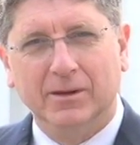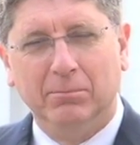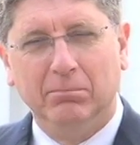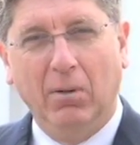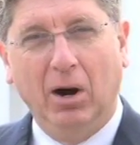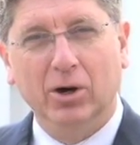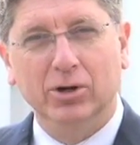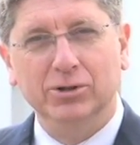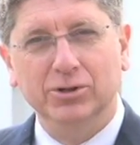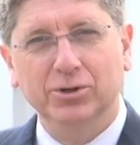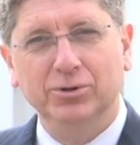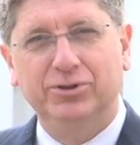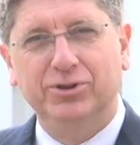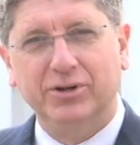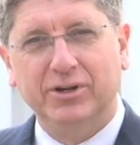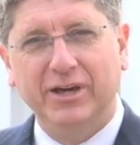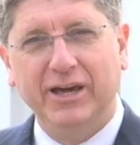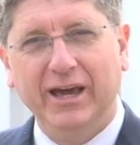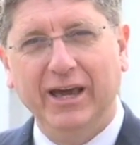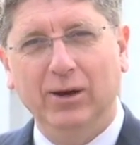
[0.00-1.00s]
Martin Luther
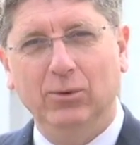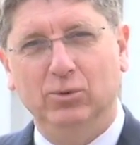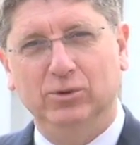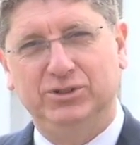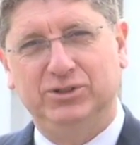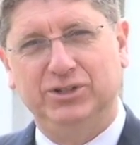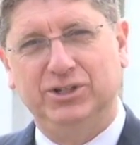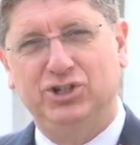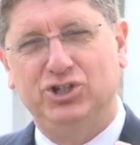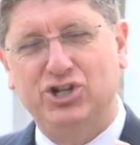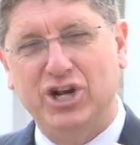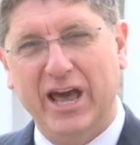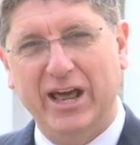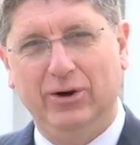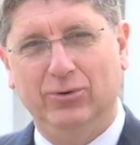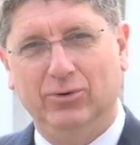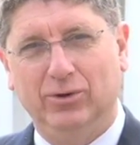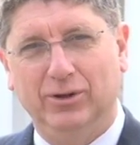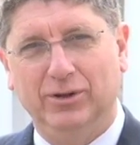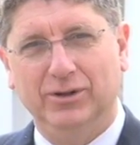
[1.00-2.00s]
King was a
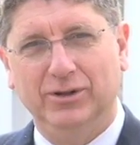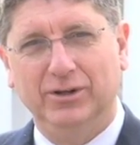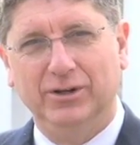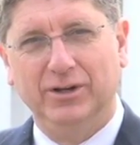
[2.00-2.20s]
general,